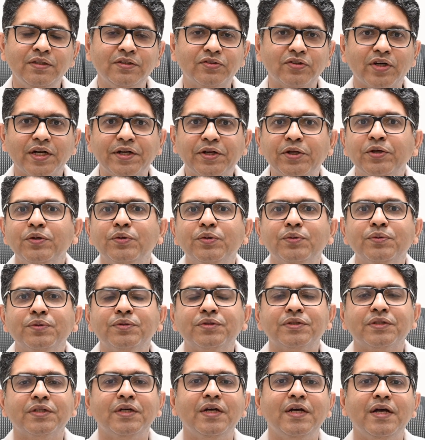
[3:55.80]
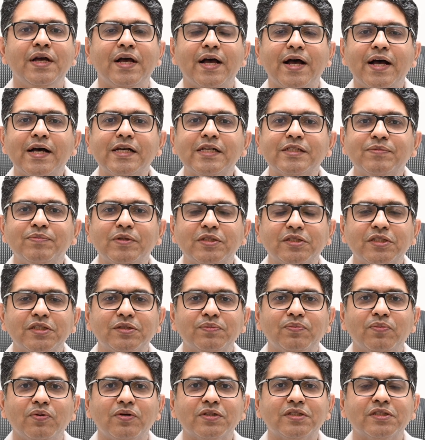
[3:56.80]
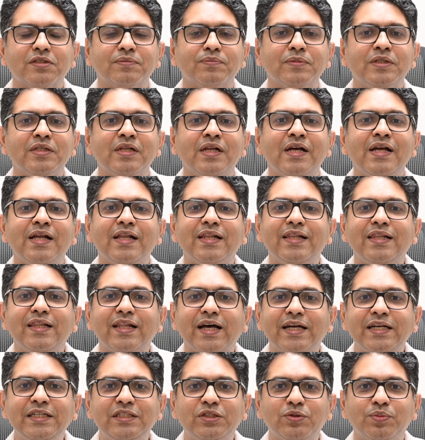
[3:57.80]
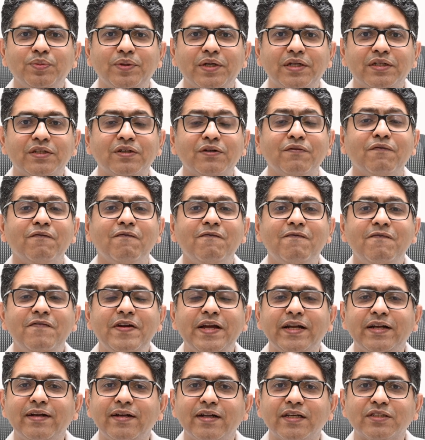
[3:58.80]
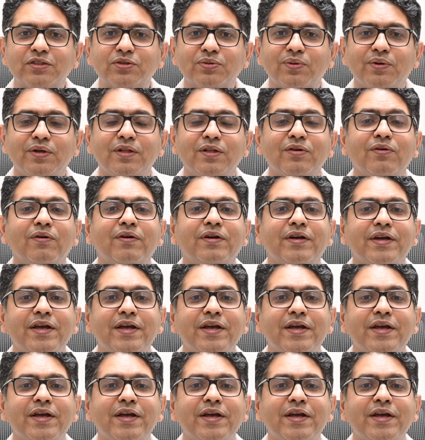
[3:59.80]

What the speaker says: Try to use as much as possible lightweight, weightless oil or